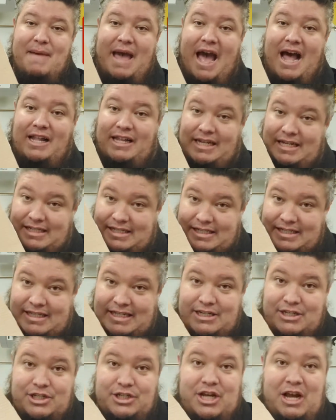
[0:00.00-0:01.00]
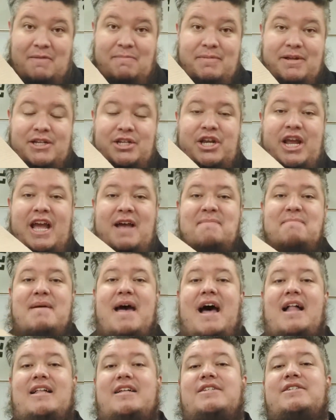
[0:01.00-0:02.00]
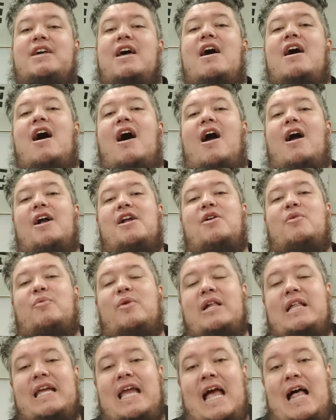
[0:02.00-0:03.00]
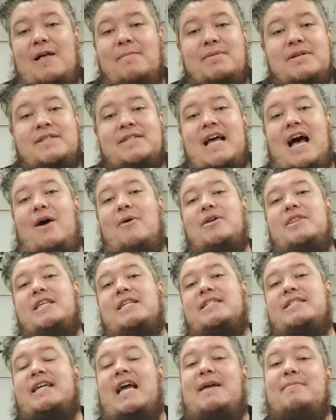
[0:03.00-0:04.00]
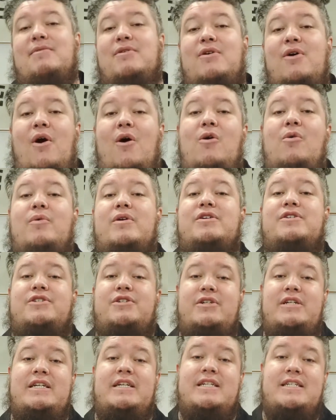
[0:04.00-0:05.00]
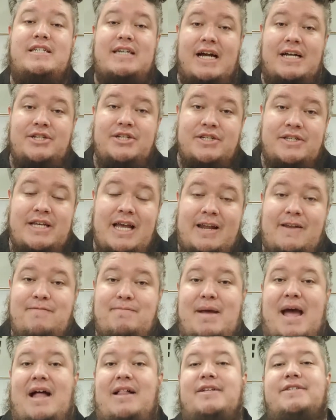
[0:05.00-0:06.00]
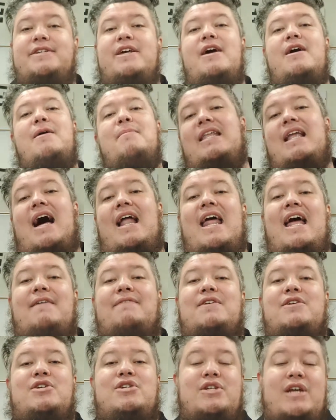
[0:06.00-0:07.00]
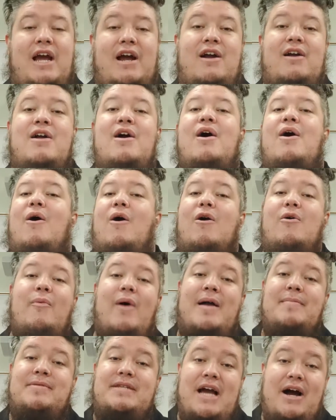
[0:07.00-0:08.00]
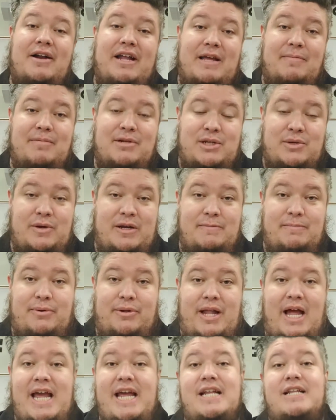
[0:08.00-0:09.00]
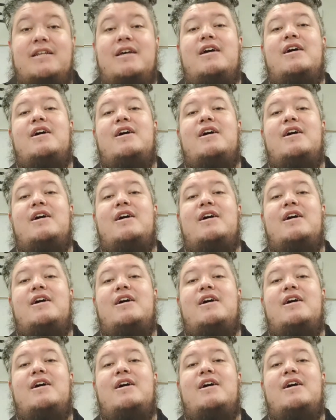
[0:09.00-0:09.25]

mallets. These Jumbie Jam mallets are going to really help us out with the same goal, where a student can touch a set of mallets and not have to share or wipe down in between playing.